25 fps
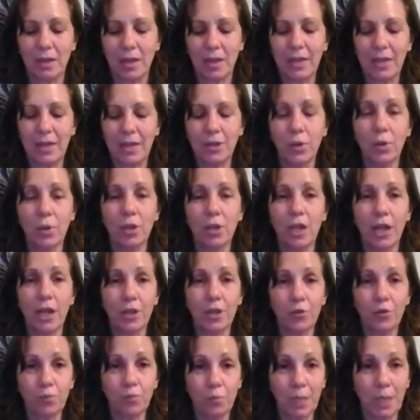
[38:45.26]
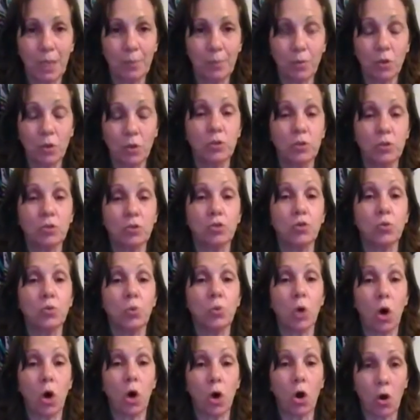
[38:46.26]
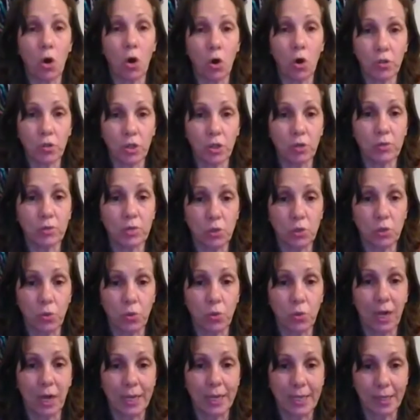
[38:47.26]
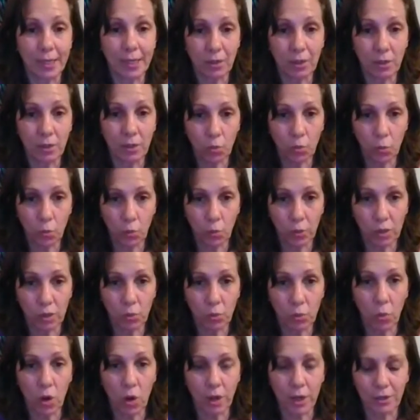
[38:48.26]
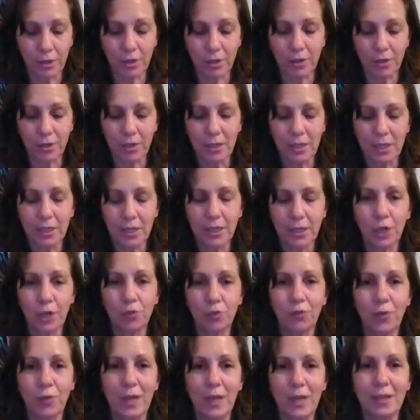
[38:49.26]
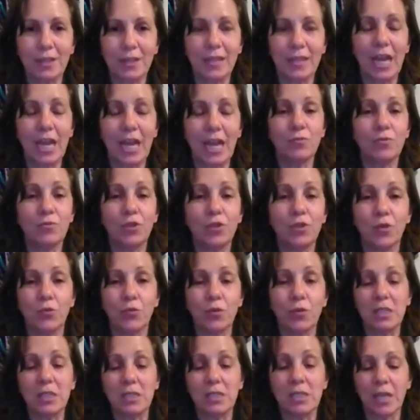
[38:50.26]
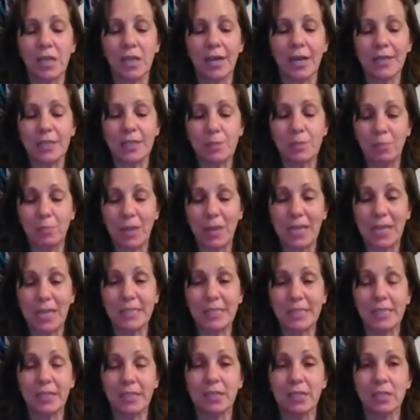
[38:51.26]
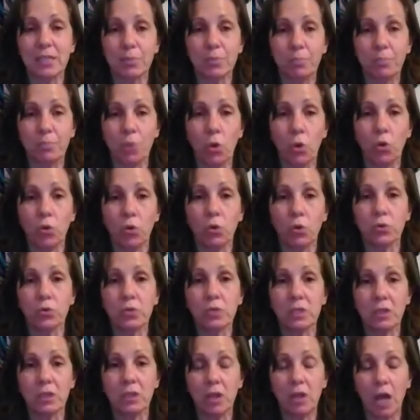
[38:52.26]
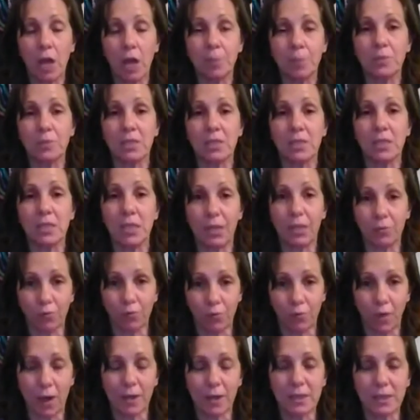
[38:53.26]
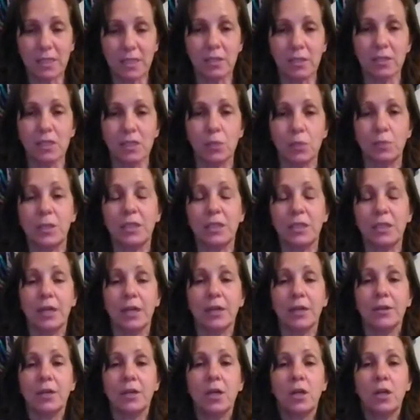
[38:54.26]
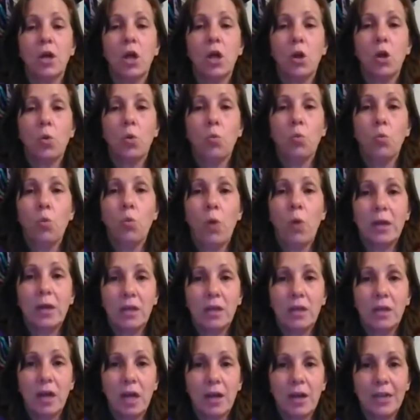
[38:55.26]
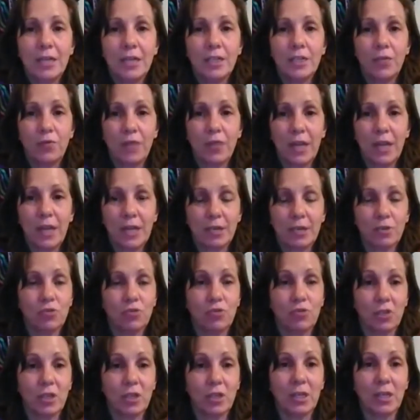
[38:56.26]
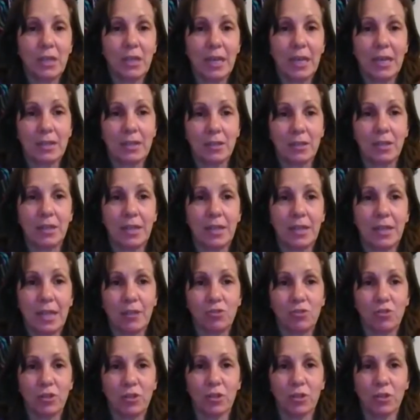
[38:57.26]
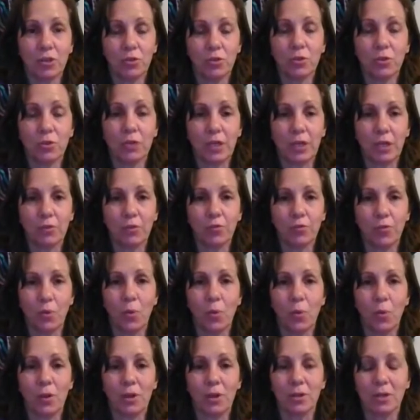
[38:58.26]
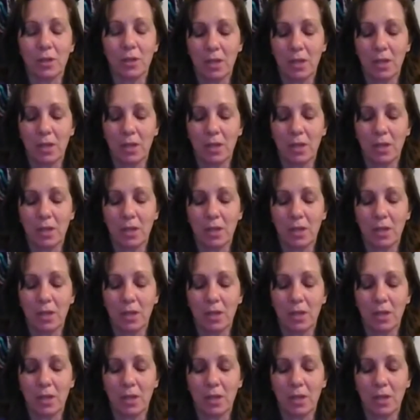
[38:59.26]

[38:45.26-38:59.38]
I know a lot of people who do all their scrying with water. In fact, they have different sized basins, bowls, cups, and vases, depending on what kind of energy and connection they're looking for.